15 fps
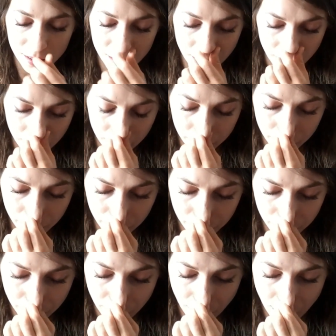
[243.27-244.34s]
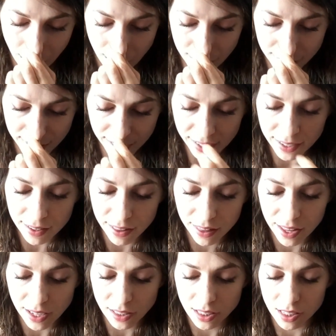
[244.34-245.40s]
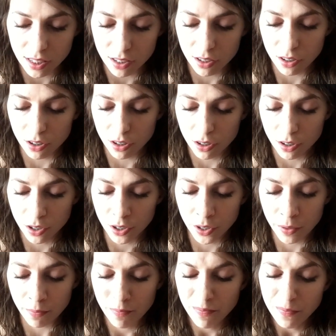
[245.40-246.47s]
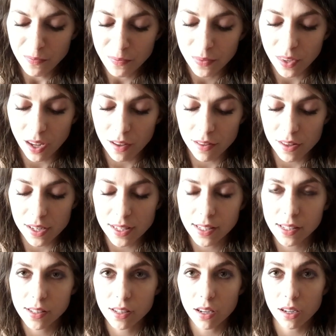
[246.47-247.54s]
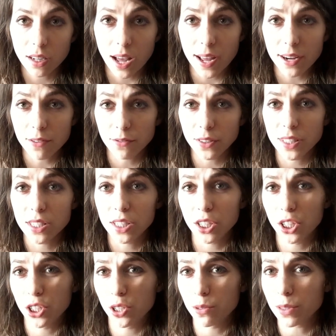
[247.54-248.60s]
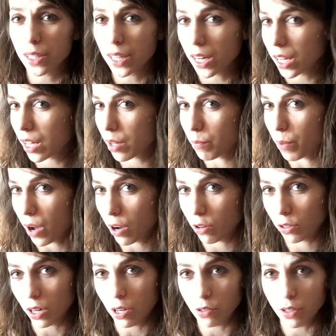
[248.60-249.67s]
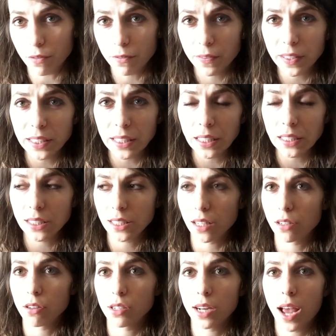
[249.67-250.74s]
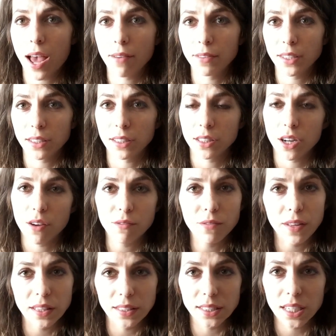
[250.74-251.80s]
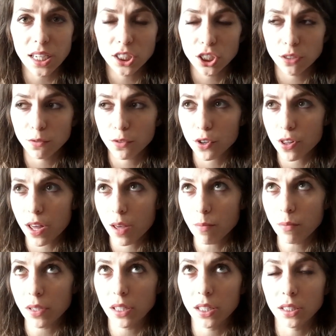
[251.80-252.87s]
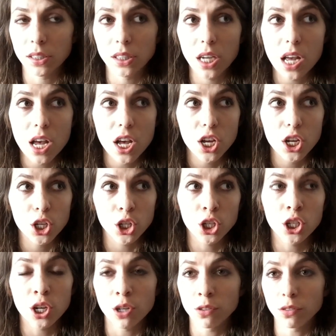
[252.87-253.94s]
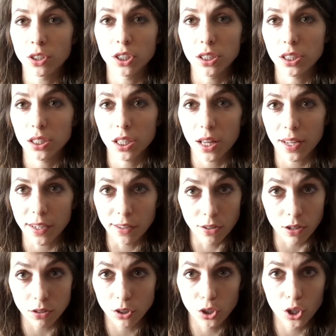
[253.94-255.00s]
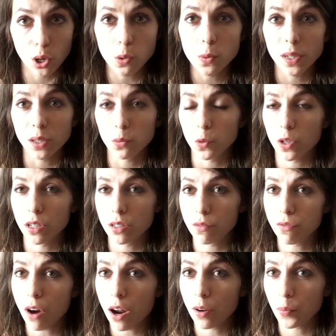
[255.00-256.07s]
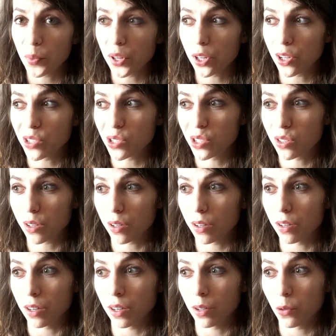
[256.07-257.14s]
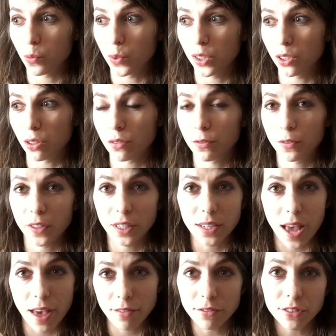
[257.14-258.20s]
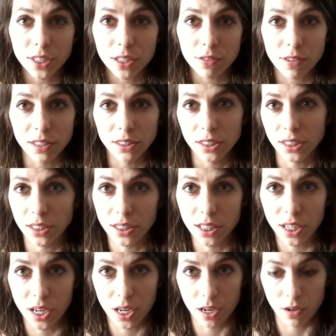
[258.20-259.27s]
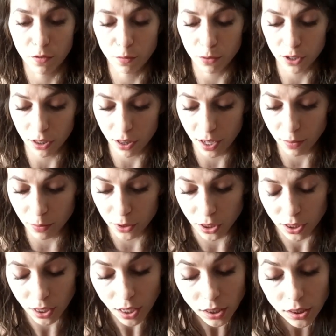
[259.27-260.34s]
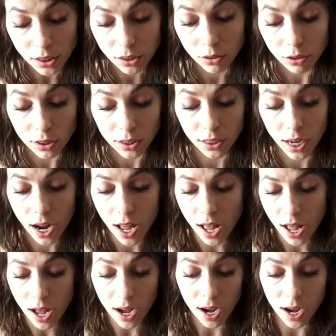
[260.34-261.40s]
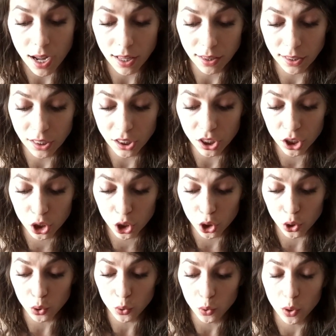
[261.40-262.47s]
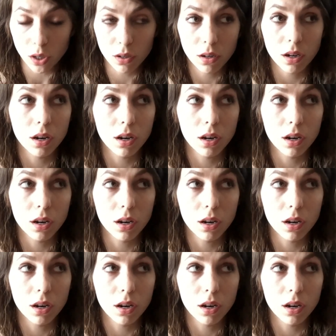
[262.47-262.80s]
um I think that uh, this kind of insecurity about our feelings and not having enough validation for them, and you know, just like not knowing what is wrong, because uh, we don't fit every criteria of borderline personality disorder, uh, leads to